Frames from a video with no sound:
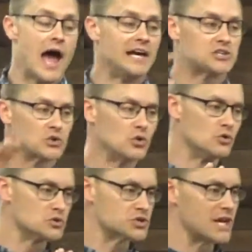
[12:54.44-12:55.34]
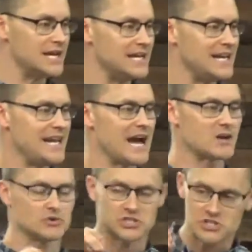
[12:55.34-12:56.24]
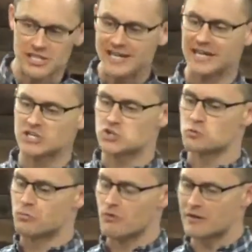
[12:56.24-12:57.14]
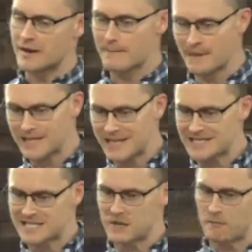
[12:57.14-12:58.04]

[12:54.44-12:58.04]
Jesús diagnostica su problema desde